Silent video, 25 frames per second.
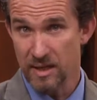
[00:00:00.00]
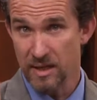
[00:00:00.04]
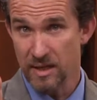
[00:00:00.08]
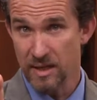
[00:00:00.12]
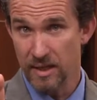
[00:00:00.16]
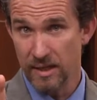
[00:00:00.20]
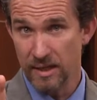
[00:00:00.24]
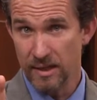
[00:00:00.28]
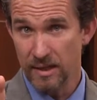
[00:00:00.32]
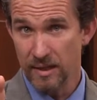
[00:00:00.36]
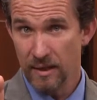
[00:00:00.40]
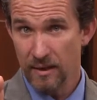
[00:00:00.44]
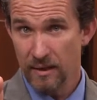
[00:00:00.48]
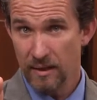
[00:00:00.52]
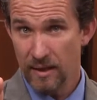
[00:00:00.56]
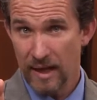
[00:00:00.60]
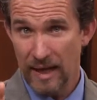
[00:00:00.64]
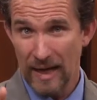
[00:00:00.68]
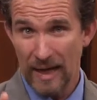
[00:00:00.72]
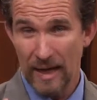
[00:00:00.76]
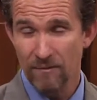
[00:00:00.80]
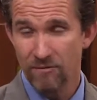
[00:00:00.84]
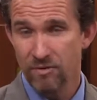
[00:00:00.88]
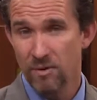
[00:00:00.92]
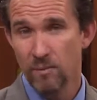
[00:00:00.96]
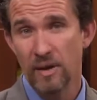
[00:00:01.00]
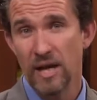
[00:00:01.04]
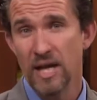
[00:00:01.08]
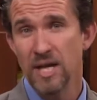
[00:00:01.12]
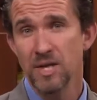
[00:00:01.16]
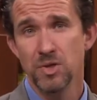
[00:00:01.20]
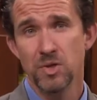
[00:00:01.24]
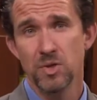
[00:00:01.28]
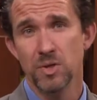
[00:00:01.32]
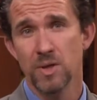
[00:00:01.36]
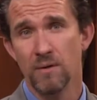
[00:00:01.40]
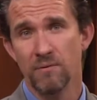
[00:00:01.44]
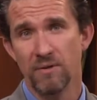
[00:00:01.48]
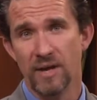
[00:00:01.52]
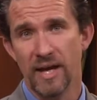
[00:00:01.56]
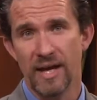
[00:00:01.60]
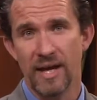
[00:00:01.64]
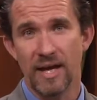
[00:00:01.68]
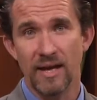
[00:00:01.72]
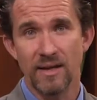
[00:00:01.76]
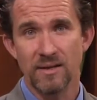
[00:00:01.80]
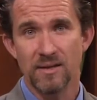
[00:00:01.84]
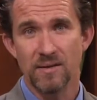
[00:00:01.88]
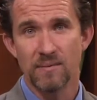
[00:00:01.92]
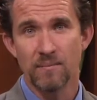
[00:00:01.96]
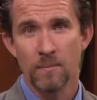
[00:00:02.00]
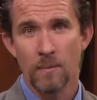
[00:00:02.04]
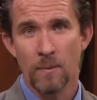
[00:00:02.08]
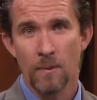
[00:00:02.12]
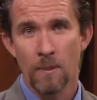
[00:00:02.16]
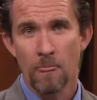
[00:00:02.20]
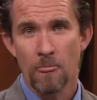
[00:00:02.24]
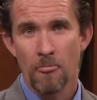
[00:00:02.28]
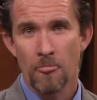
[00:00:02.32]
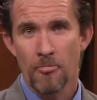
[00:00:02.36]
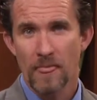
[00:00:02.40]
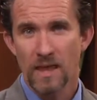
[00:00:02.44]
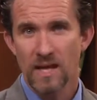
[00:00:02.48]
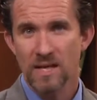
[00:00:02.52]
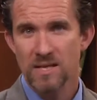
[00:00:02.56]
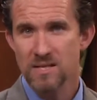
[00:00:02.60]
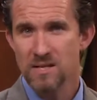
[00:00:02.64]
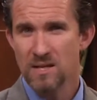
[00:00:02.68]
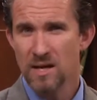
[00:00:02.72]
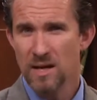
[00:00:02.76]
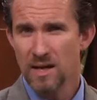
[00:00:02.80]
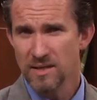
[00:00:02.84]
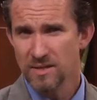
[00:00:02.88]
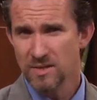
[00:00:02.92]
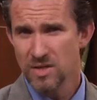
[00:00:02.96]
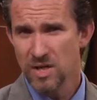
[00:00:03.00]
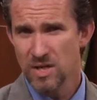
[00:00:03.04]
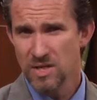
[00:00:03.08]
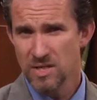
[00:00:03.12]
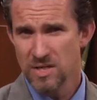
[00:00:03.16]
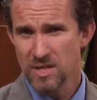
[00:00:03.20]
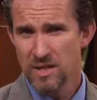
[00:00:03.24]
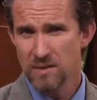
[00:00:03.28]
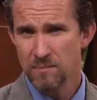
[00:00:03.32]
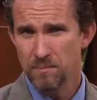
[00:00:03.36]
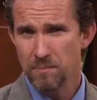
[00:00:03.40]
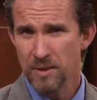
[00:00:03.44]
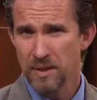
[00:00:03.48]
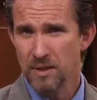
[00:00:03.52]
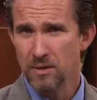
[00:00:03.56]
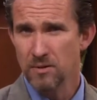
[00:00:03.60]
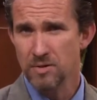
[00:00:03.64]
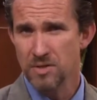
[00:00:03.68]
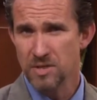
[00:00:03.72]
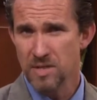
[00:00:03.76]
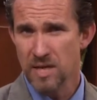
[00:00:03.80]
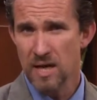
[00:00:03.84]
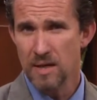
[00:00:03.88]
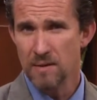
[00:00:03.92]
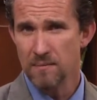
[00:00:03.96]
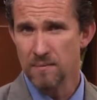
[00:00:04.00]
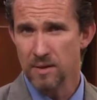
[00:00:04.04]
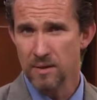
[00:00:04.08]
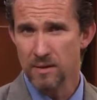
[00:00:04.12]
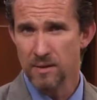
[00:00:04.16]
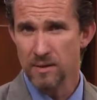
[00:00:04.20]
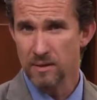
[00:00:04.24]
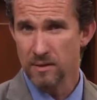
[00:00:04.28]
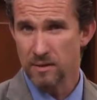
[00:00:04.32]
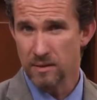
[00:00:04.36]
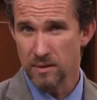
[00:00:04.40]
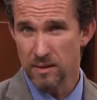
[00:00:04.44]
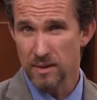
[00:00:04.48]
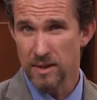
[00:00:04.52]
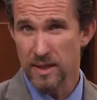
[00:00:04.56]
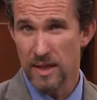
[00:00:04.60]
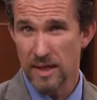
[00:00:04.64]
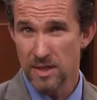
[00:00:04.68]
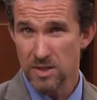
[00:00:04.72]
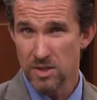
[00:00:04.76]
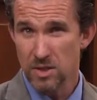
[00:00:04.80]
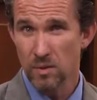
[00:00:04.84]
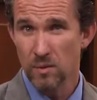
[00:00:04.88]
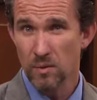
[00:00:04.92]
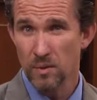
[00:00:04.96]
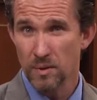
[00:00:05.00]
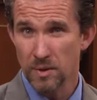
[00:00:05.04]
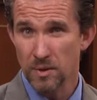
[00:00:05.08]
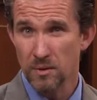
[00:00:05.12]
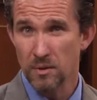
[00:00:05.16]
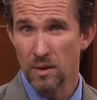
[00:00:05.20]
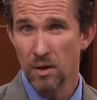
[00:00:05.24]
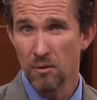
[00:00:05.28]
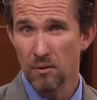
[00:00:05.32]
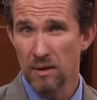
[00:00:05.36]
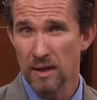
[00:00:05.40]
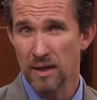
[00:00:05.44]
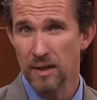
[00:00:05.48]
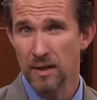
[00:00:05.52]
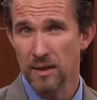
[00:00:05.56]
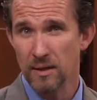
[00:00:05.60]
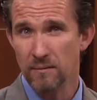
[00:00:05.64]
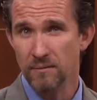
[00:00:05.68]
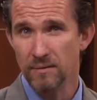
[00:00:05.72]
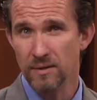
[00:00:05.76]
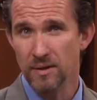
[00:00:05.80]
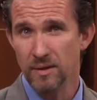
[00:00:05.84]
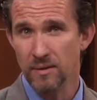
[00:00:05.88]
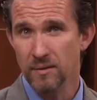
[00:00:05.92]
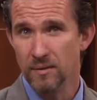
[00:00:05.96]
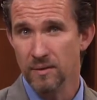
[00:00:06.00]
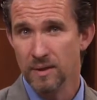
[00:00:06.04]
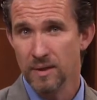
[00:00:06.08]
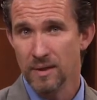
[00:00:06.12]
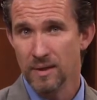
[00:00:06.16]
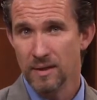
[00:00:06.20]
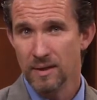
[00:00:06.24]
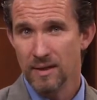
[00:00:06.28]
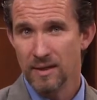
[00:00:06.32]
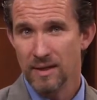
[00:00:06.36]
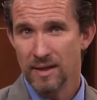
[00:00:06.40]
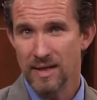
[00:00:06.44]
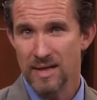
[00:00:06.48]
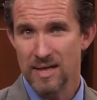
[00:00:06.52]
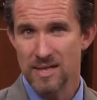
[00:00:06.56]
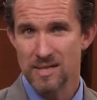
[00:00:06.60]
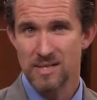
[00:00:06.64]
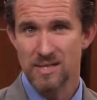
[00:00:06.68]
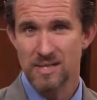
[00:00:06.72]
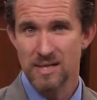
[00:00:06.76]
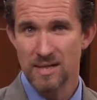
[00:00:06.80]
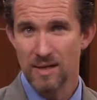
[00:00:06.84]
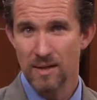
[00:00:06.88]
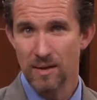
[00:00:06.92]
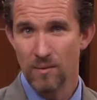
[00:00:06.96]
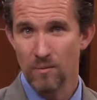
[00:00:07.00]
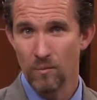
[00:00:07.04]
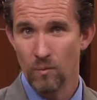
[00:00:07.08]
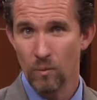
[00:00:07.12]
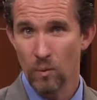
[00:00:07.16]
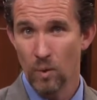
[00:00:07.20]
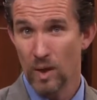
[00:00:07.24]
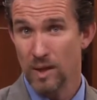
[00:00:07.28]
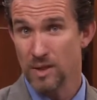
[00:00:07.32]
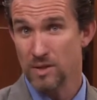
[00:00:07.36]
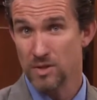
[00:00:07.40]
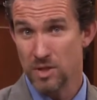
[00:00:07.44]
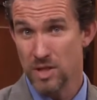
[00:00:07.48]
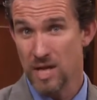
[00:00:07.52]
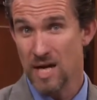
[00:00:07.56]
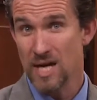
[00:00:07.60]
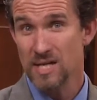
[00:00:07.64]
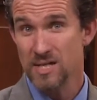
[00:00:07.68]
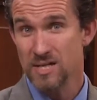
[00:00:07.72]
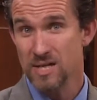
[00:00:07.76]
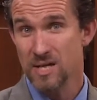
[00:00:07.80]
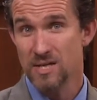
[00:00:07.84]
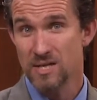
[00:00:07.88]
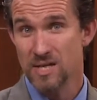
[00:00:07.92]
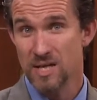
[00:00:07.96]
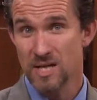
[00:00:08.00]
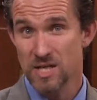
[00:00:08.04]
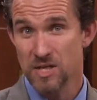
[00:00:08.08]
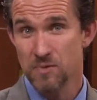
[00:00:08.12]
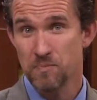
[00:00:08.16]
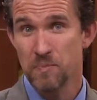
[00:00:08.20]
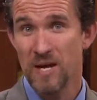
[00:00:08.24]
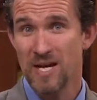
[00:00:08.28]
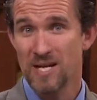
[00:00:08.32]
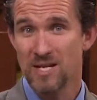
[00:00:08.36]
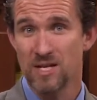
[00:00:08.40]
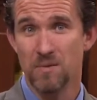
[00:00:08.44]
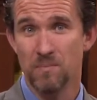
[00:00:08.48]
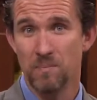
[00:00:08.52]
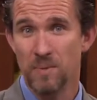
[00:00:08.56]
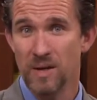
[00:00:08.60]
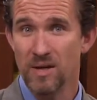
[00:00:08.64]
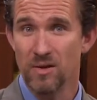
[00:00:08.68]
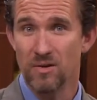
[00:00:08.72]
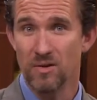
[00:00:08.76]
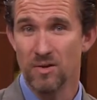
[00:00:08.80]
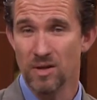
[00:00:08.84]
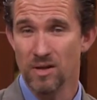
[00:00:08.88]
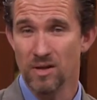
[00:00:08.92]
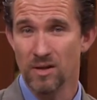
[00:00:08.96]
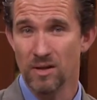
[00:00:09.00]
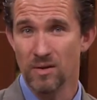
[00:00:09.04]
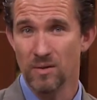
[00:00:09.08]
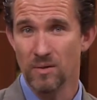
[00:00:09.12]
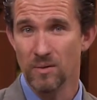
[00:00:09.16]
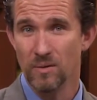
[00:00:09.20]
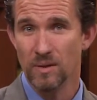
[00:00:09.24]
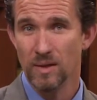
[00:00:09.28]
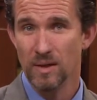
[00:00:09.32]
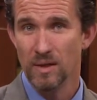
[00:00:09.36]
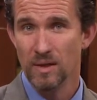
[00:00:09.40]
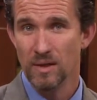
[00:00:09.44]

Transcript: And the affirmation of that is not just in Peter's statement, Yes, Lord, you know I love you. It's in what Jesus expected Peter to do